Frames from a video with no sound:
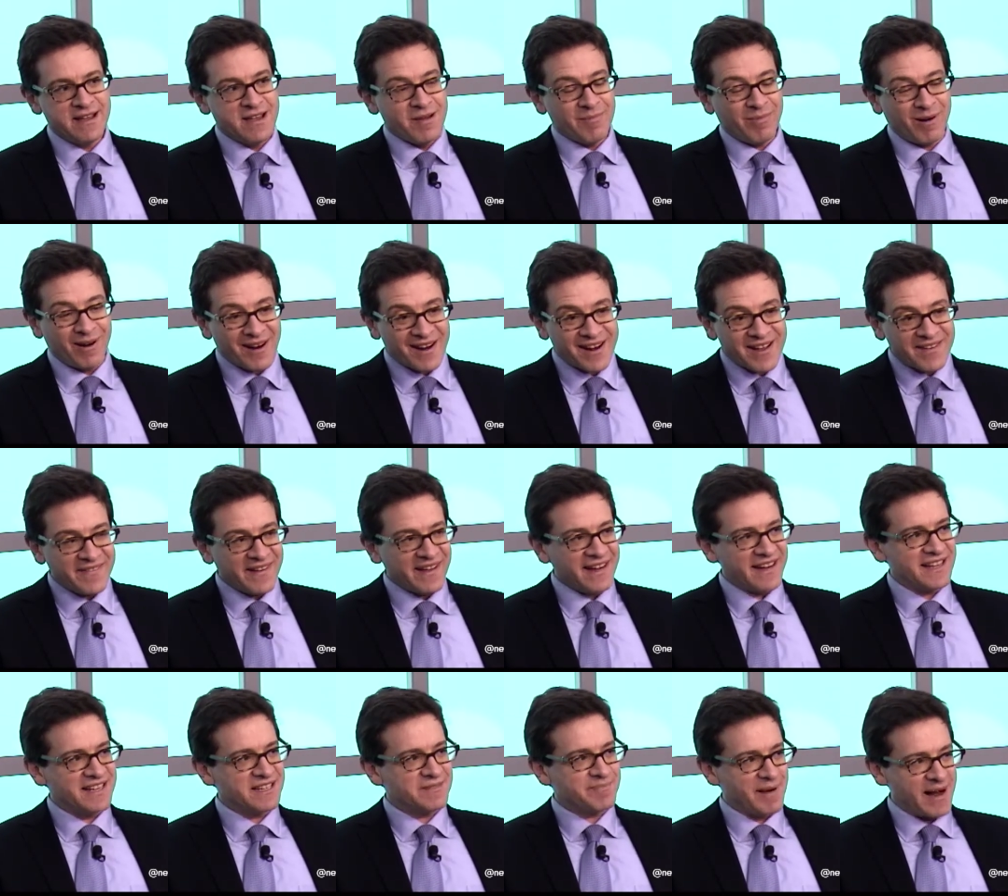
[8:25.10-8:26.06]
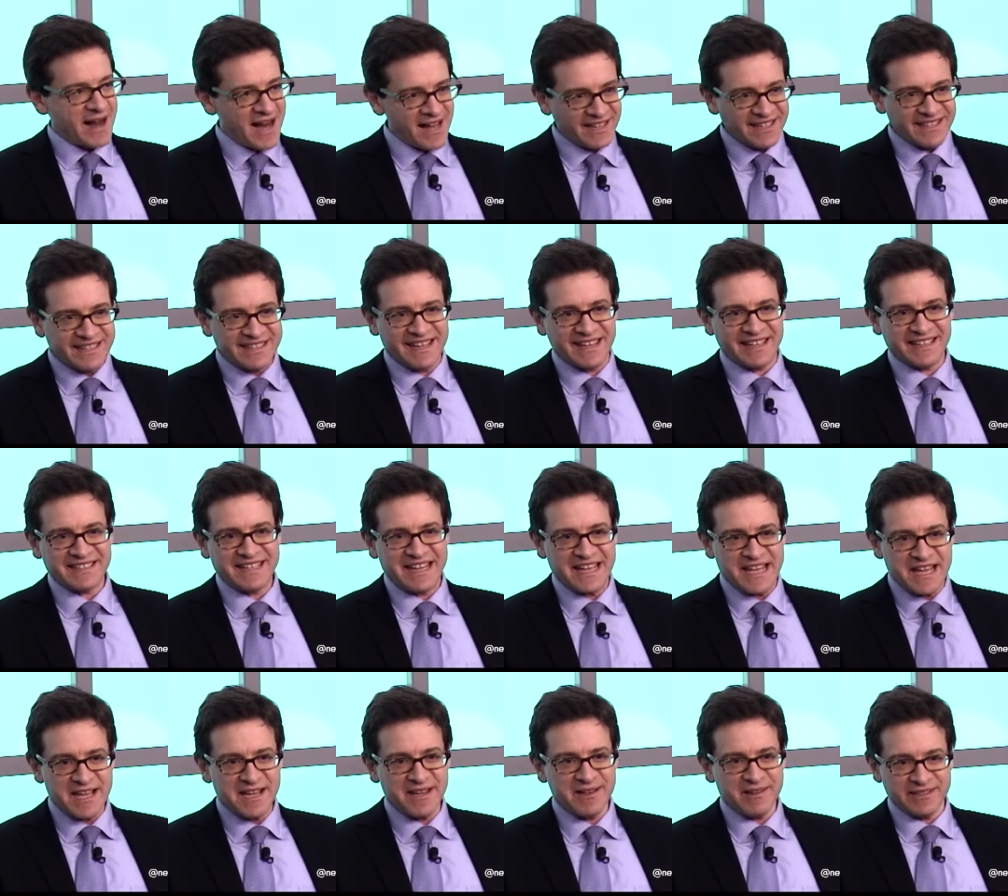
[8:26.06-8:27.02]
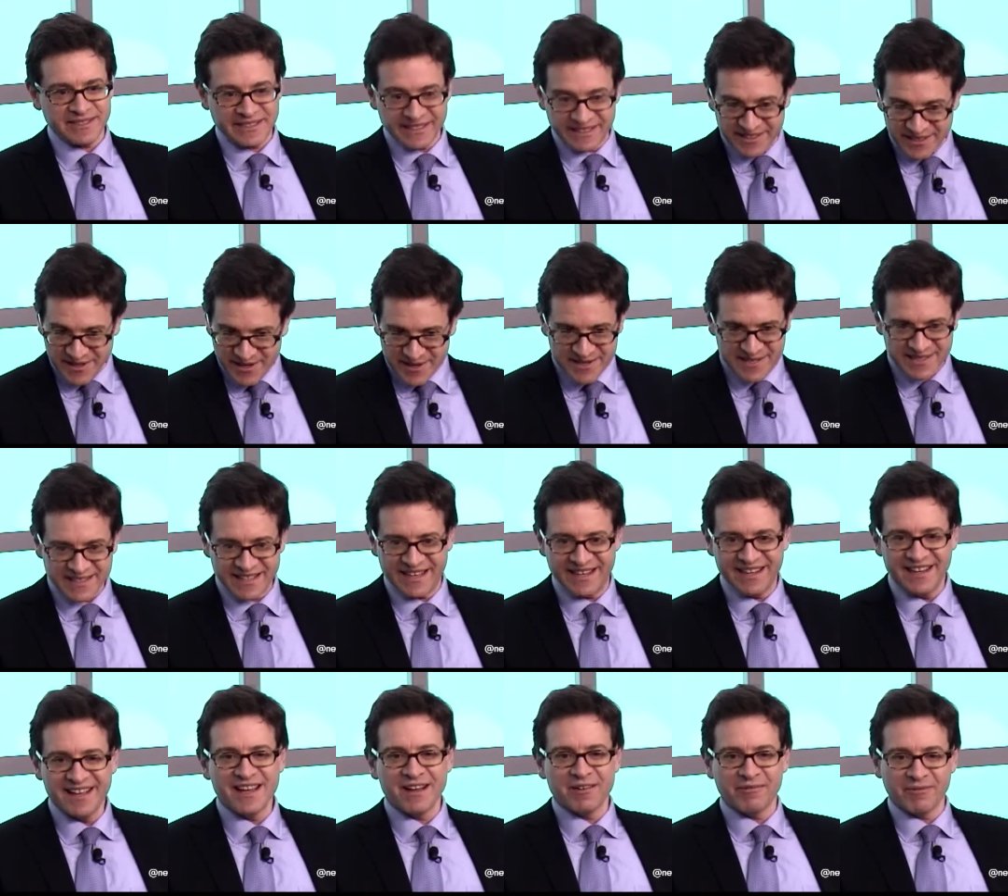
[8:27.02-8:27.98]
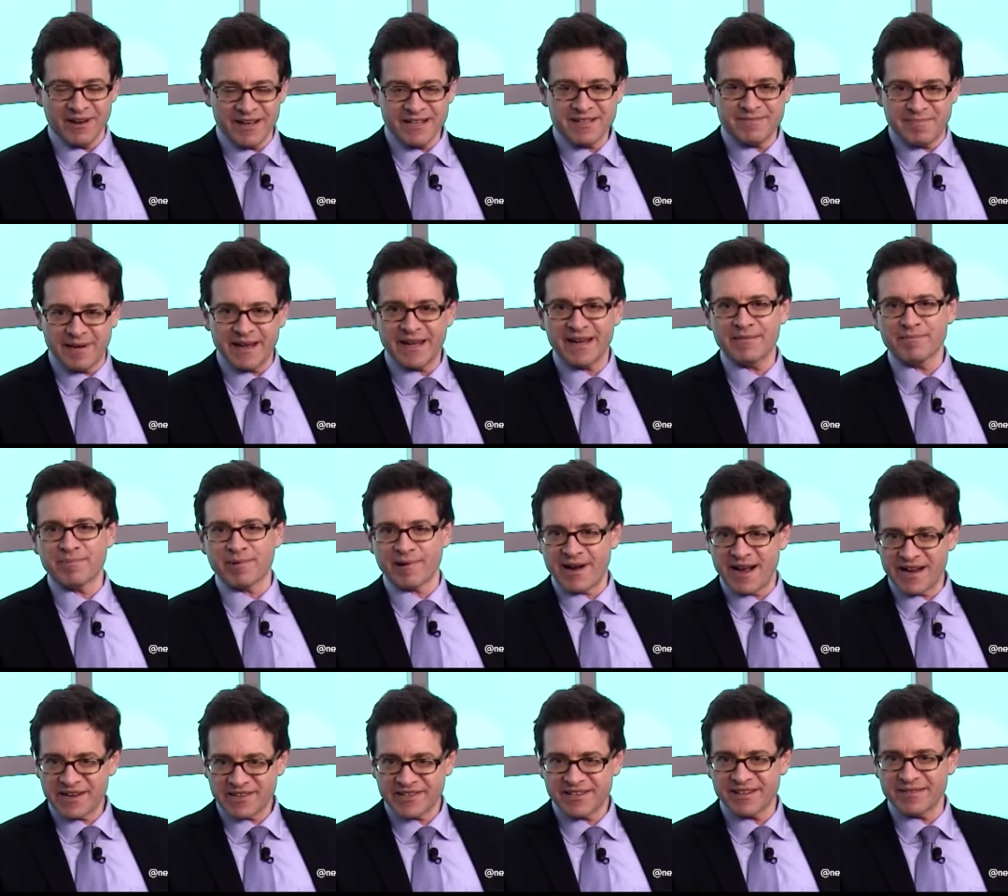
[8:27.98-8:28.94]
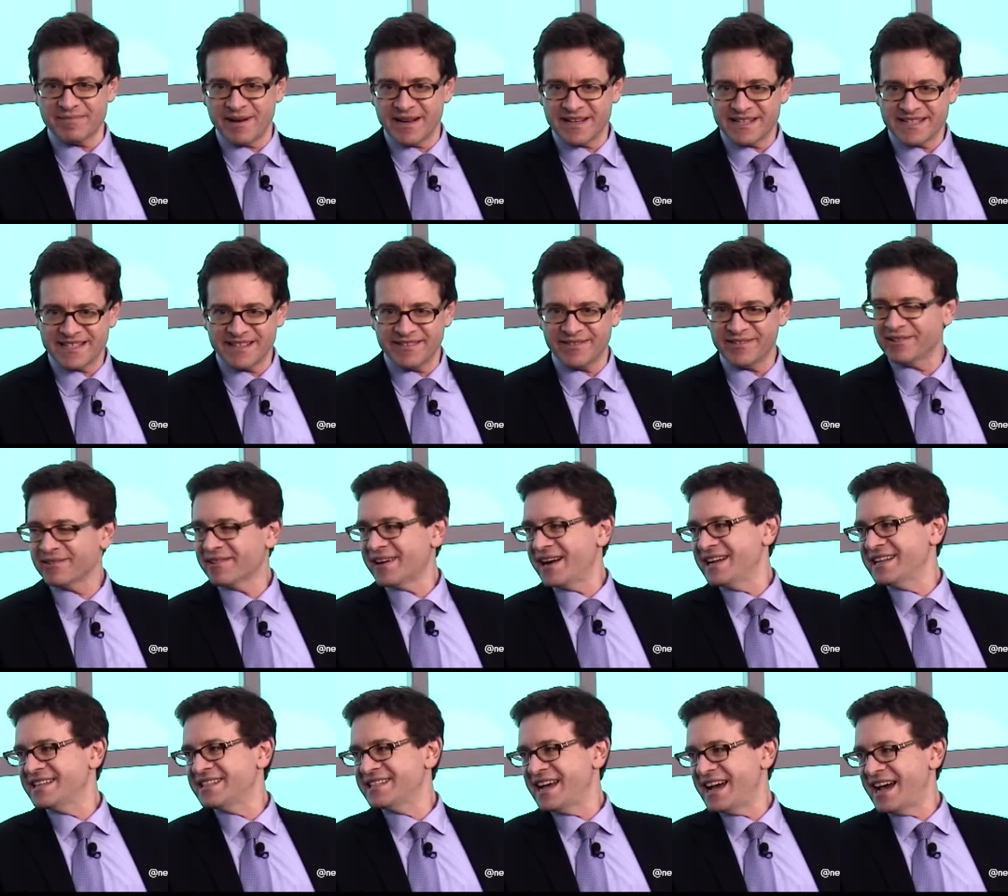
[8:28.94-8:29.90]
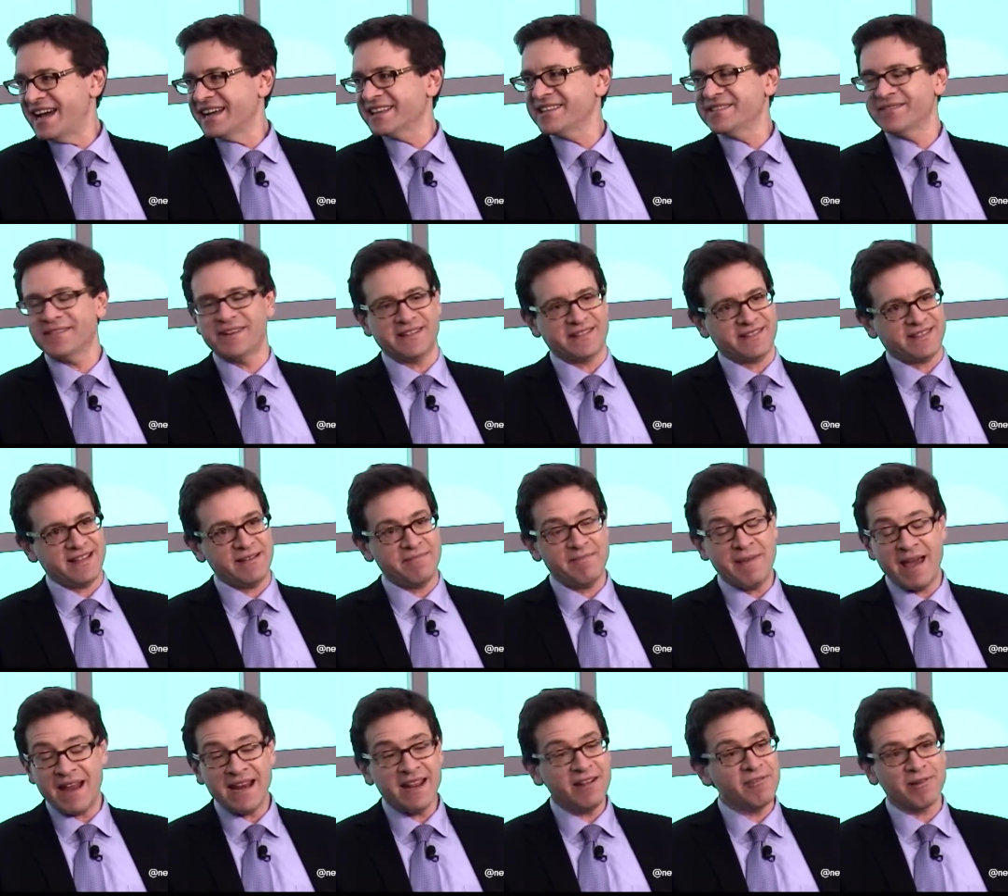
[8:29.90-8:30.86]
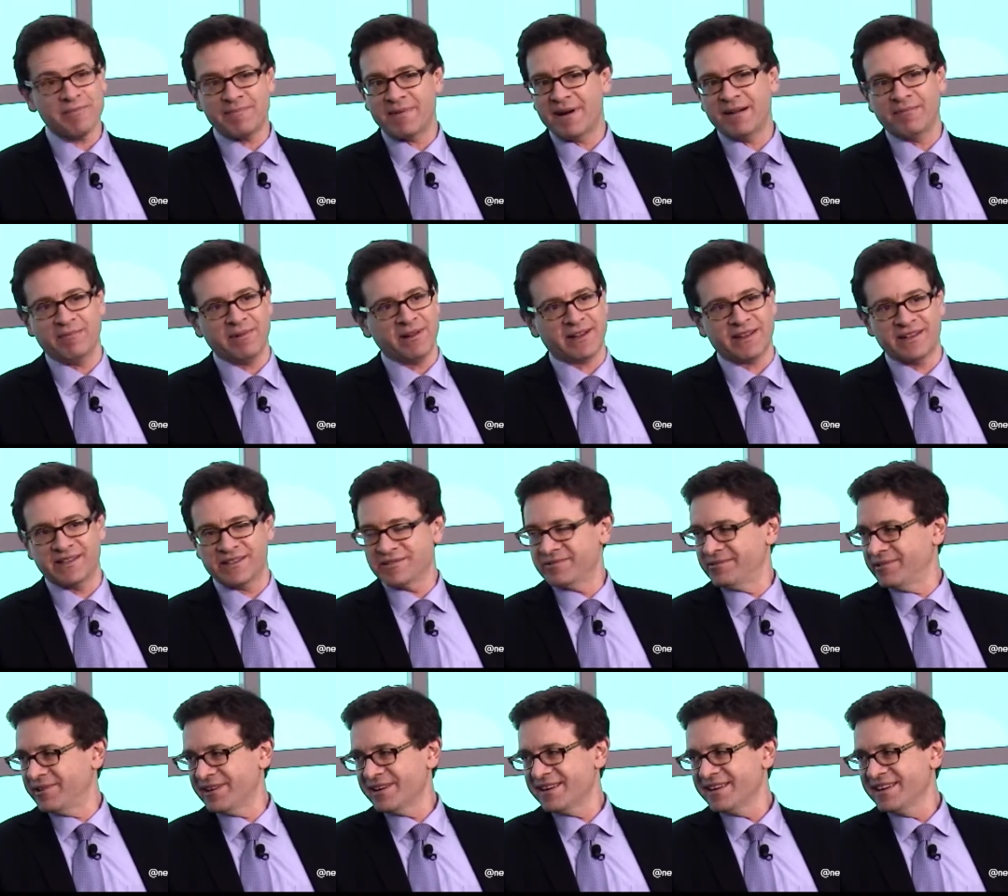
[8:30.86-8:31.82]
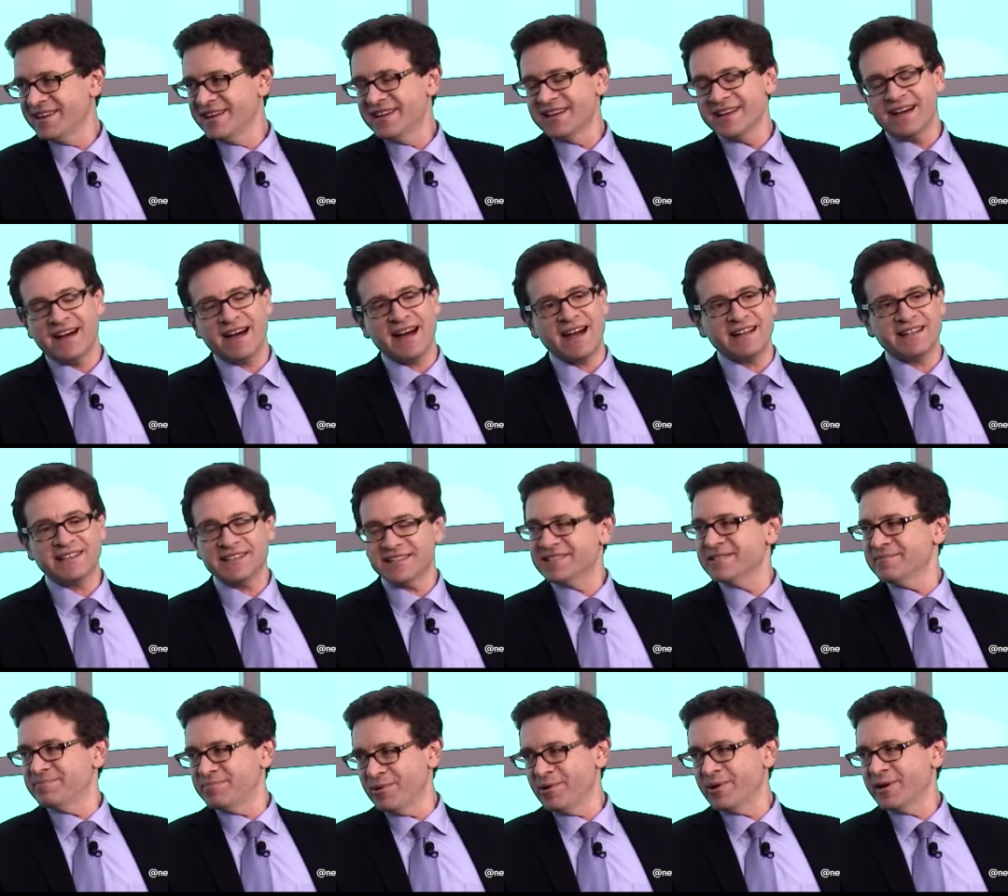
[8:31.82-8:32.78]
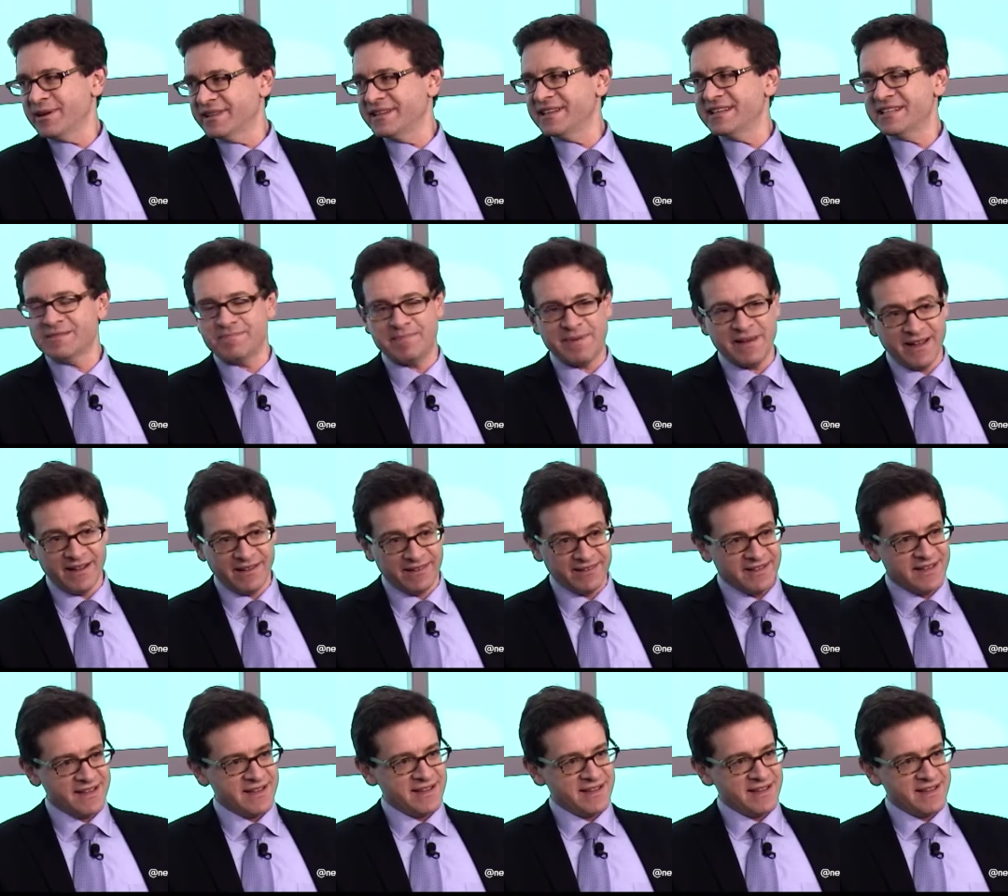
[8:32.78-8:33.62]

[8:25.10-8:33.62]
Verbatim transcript: Part of it is politics. Dirksen was being pressured by civil rights activists, and many Republicans were, to support this bill.